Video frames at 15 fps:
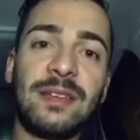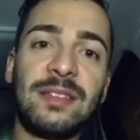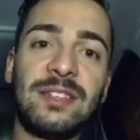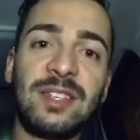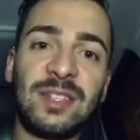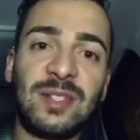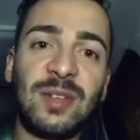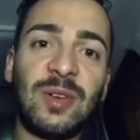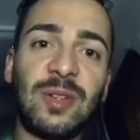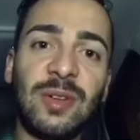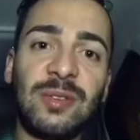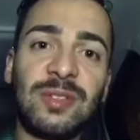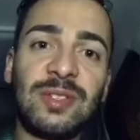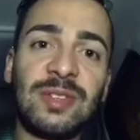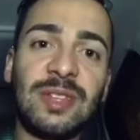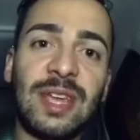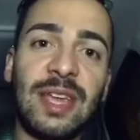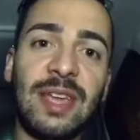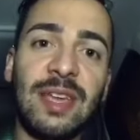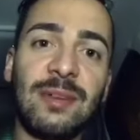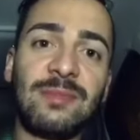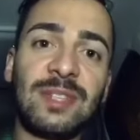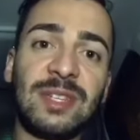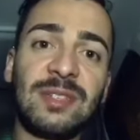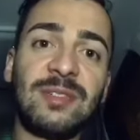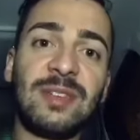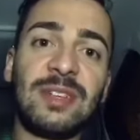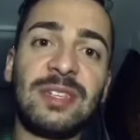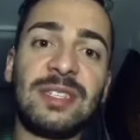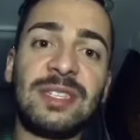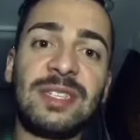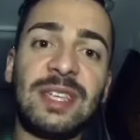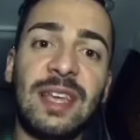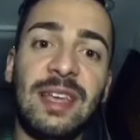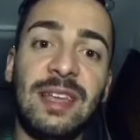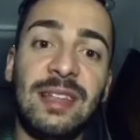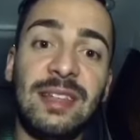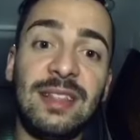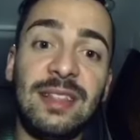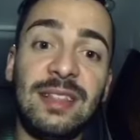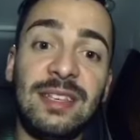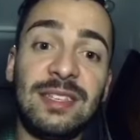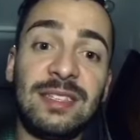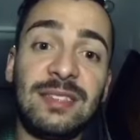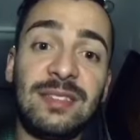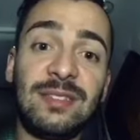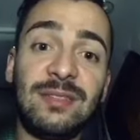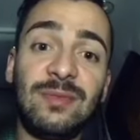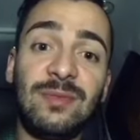Just to close today, I'm just gonna say this